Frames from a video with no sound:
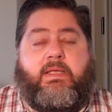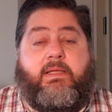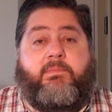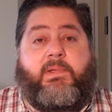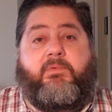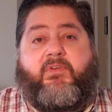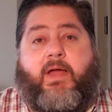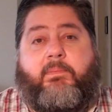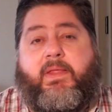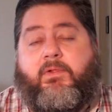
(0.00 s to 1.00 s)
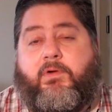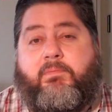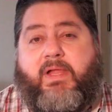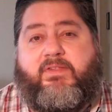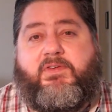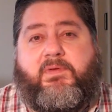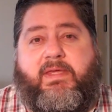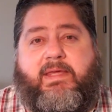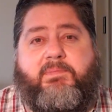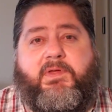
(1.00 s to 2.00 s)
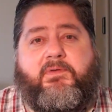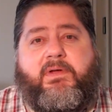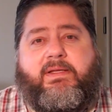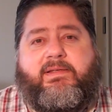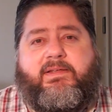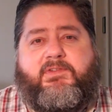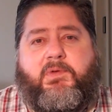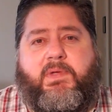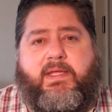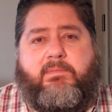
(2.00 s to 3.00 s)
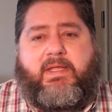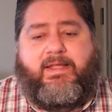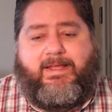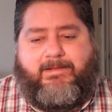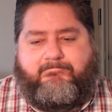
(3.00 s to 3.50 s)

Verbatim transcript: People of God, may the Lord bless you and keep you until we can meet again.